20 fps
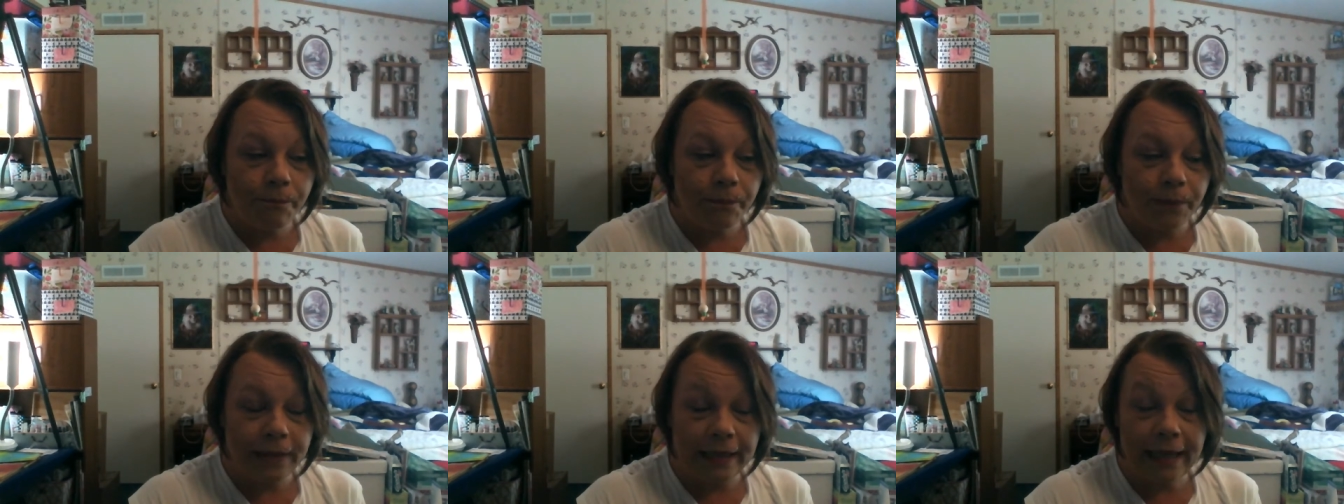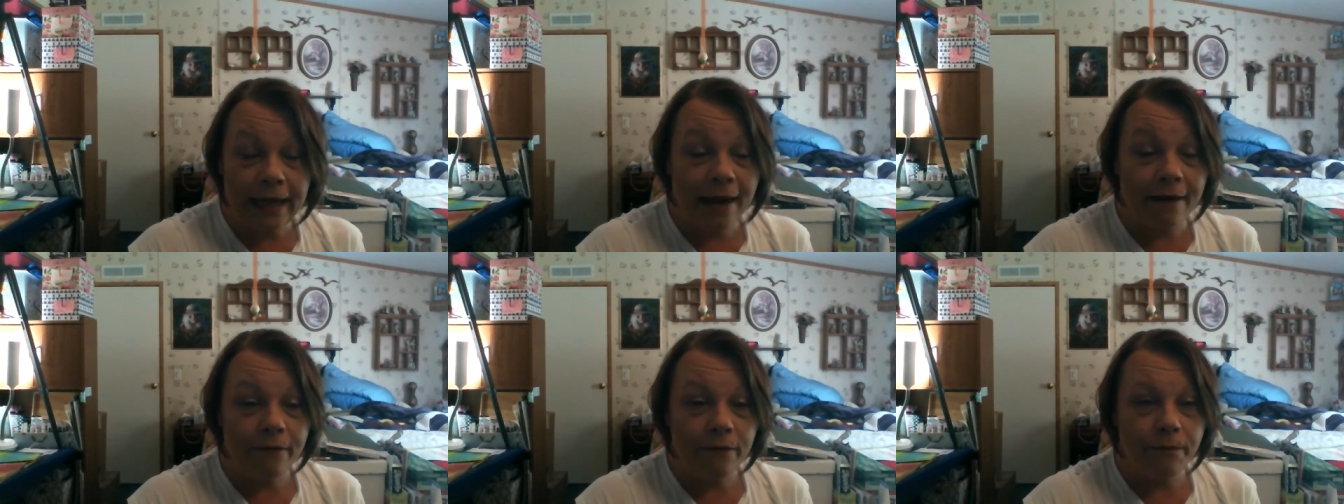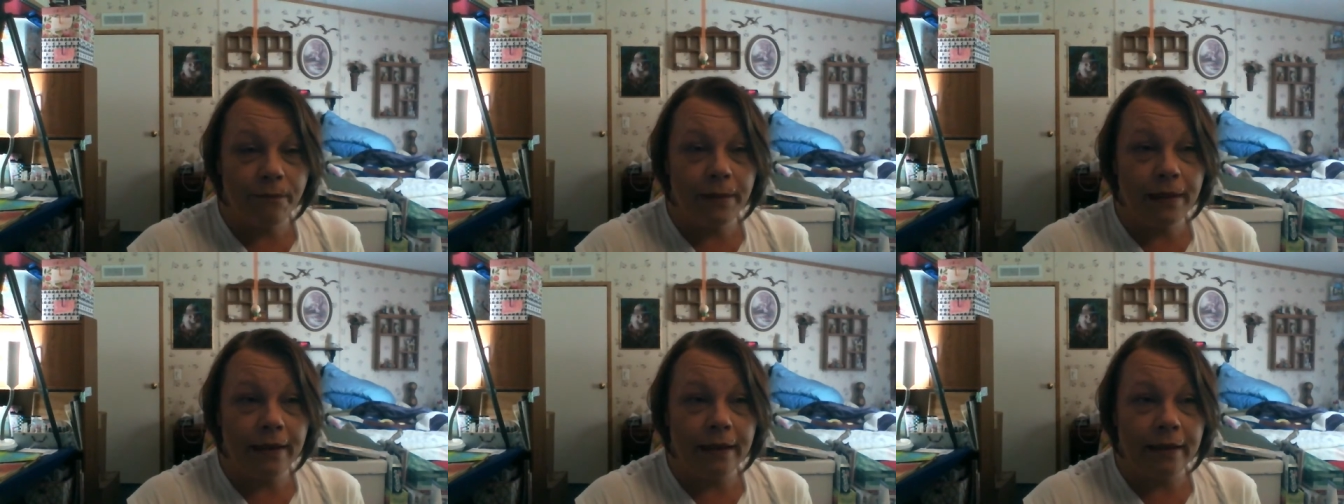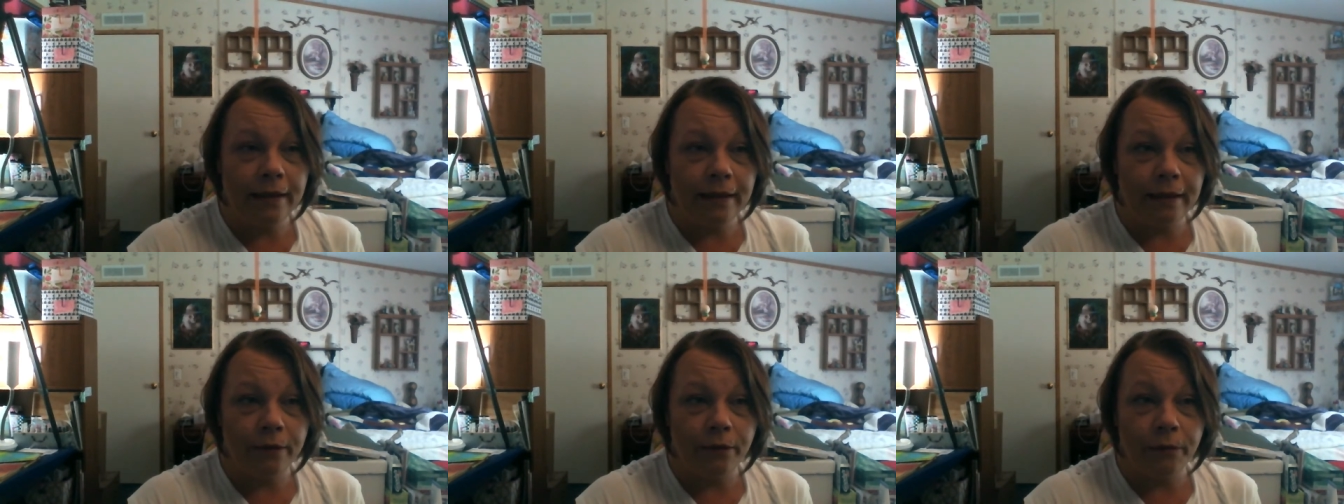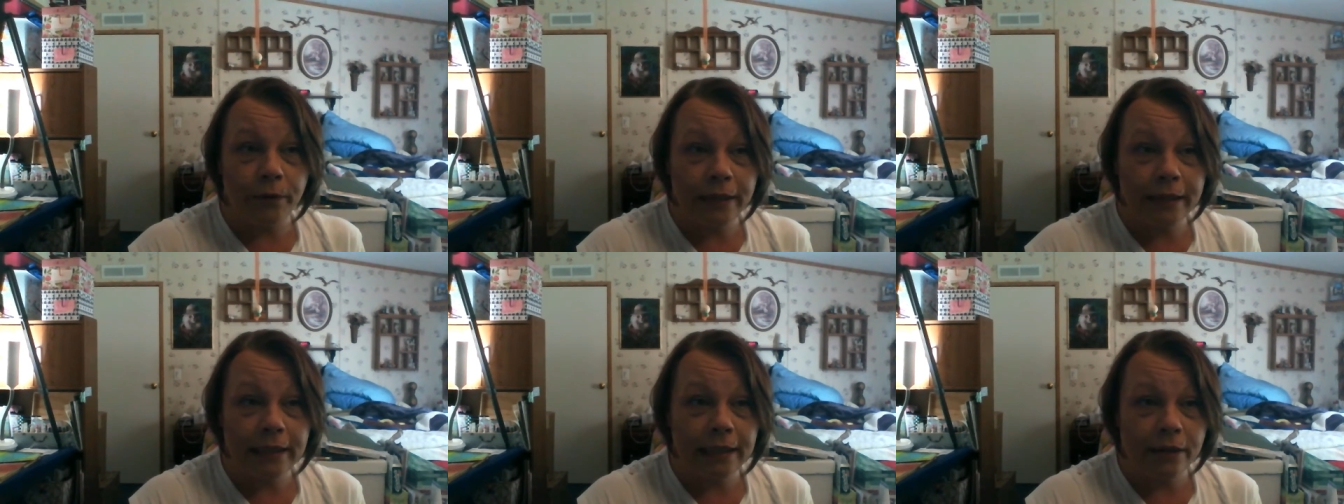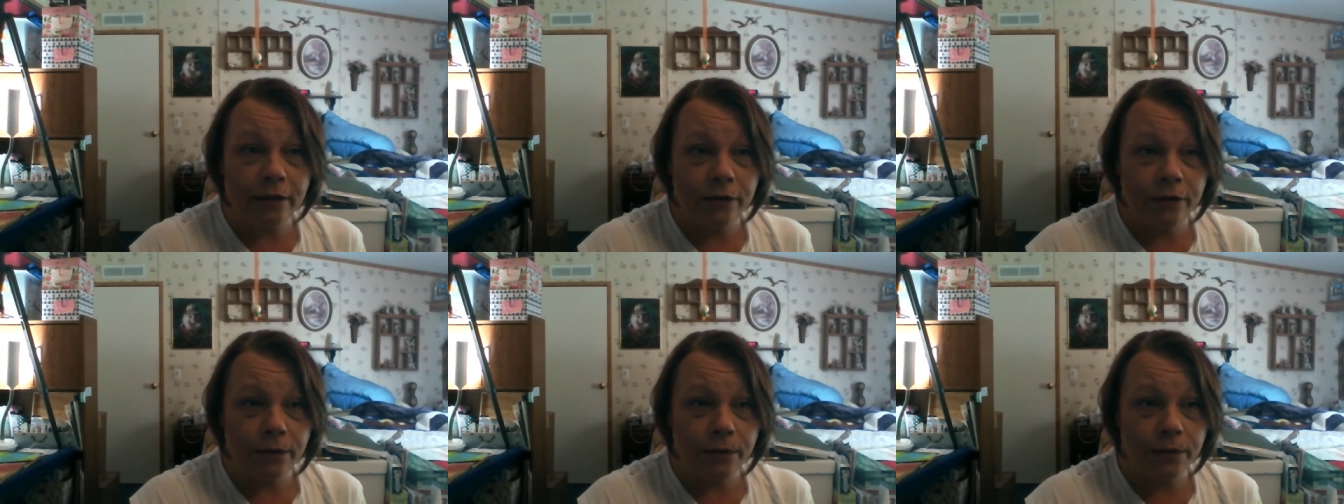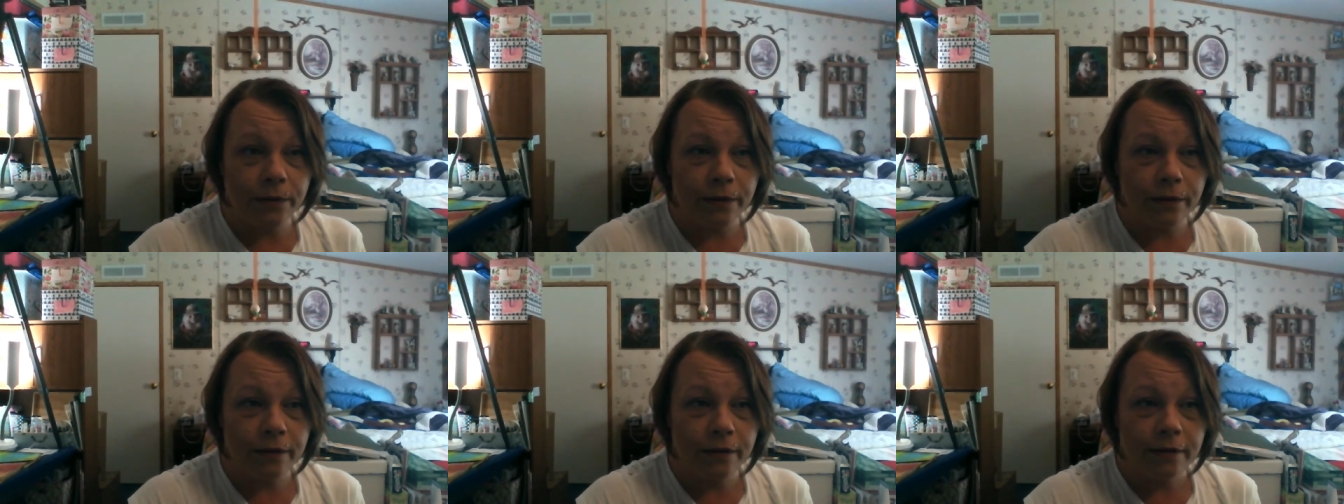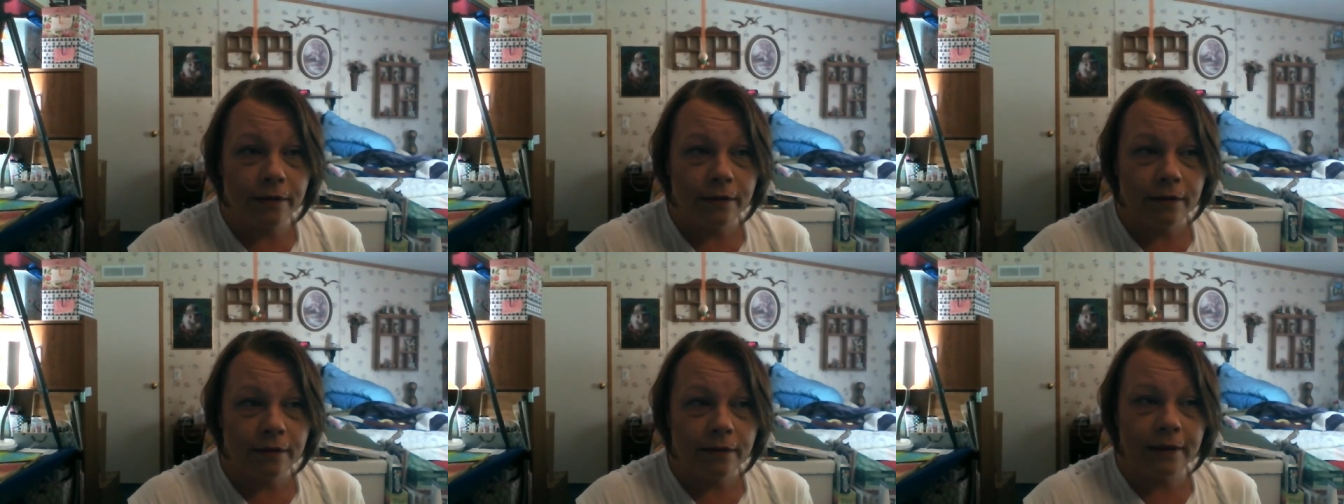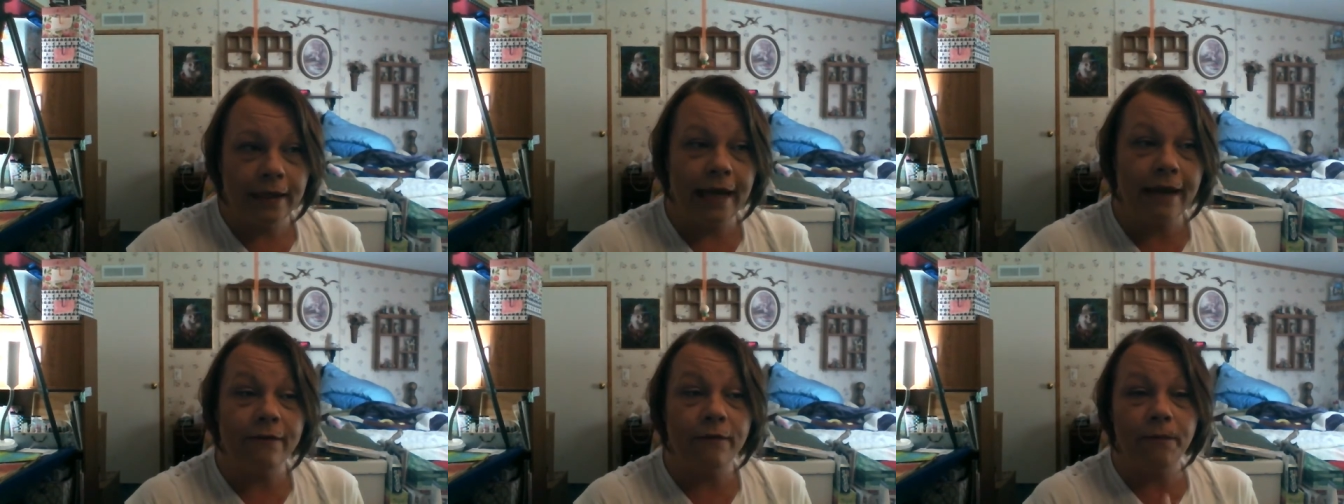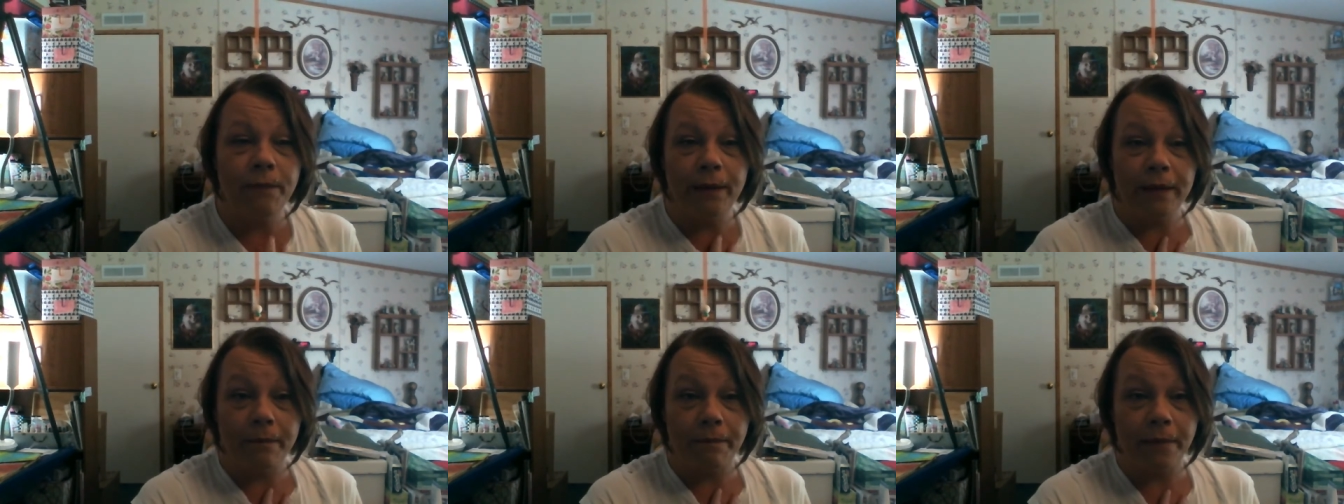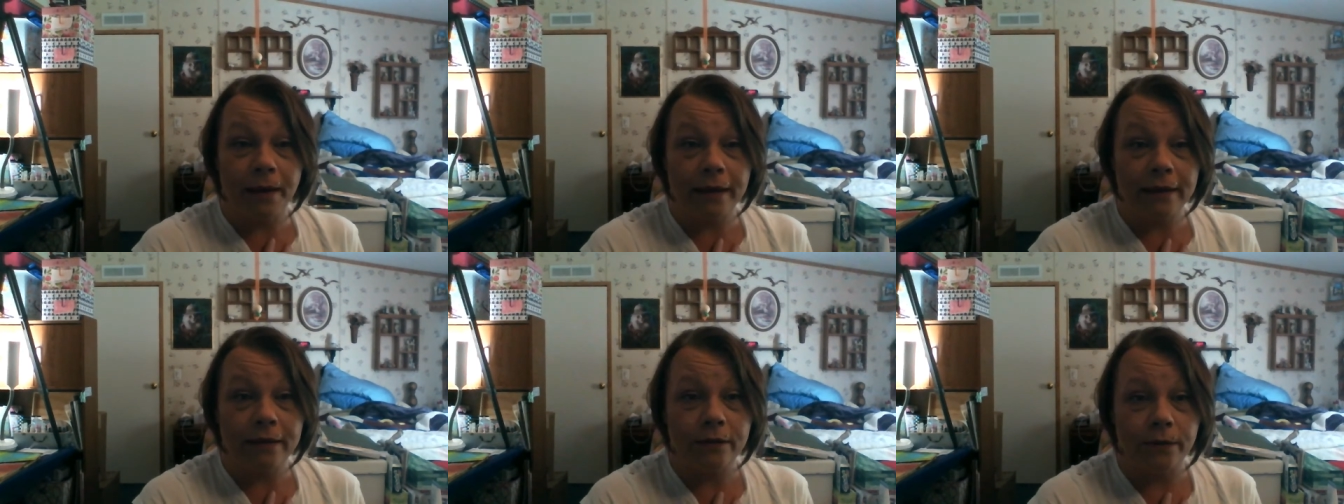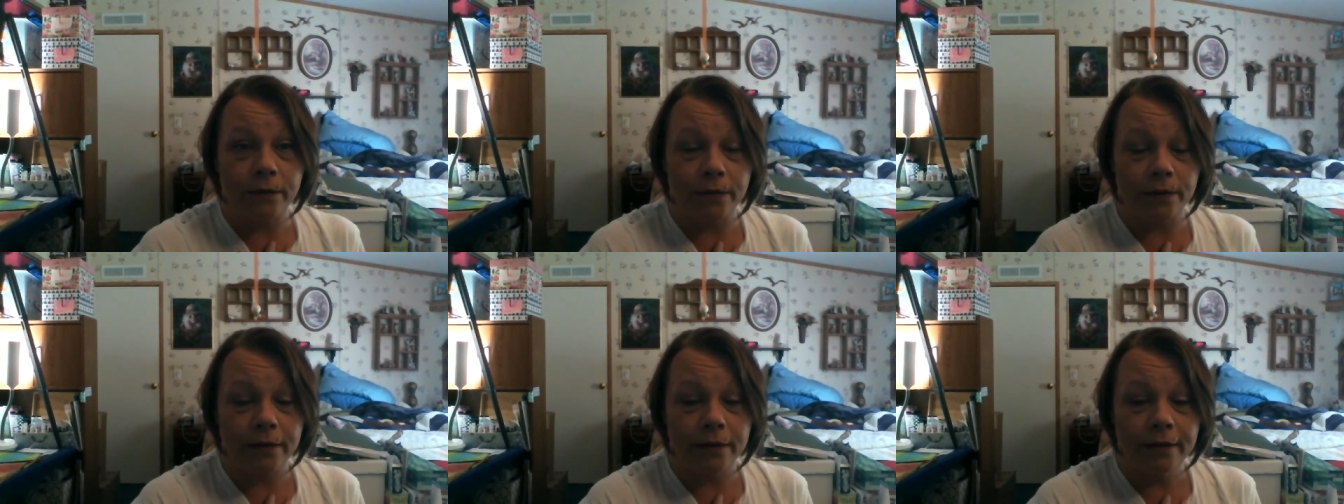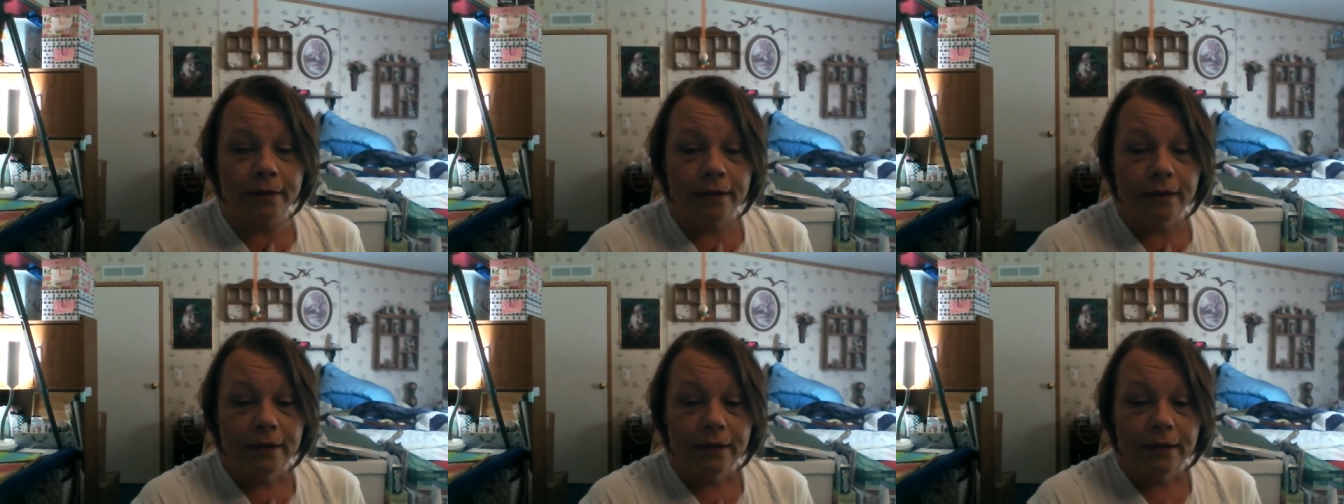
but they haven't been in retail stores. They haven't been in my store